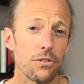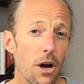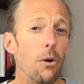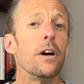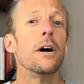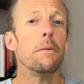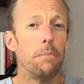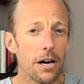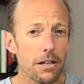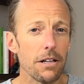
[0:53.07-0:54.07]
So
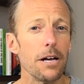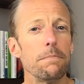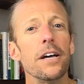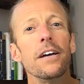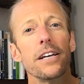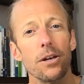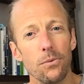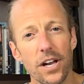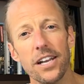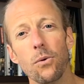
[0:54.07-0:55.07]
buckle up, get
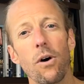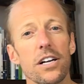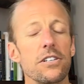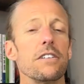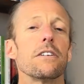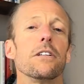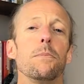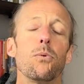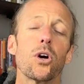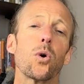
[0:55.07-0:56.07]
ready to watch this
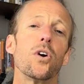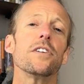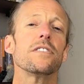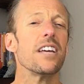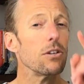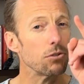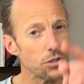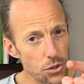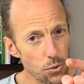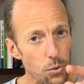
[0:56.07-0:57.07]
clip where Chris tells
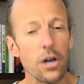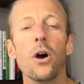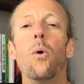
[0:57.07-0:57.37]
you